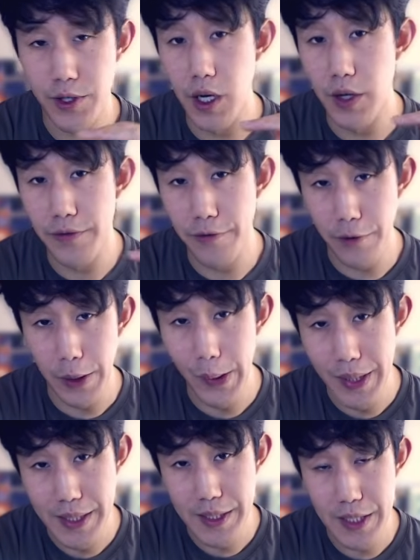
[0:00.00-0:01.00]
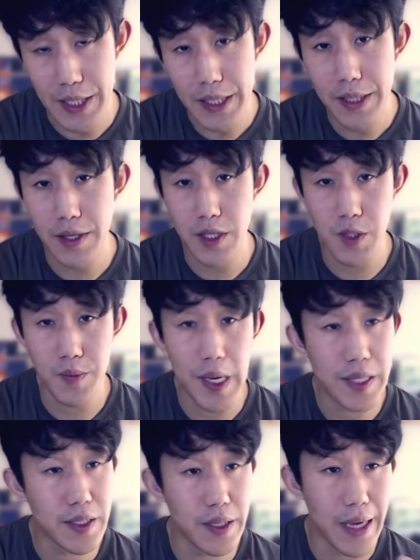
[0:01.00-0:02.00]
called frequency, this is
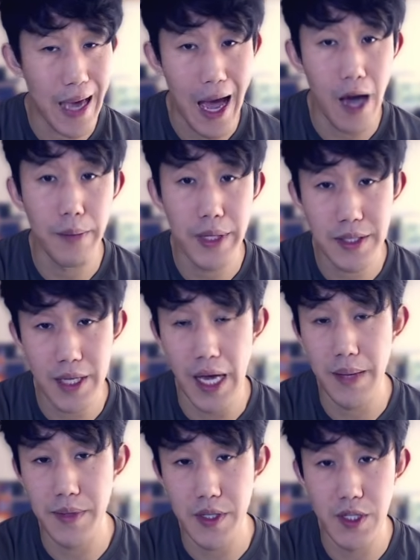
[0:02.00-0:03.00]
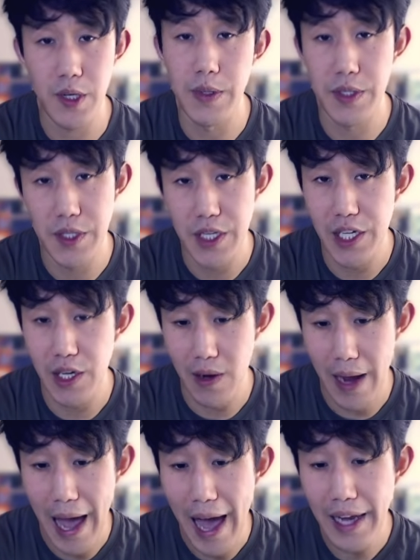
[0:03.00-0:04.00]
basically how many times is someone seeing your
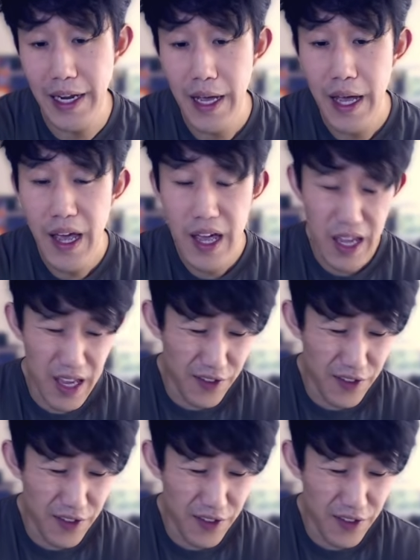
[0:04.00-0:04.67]
ad. If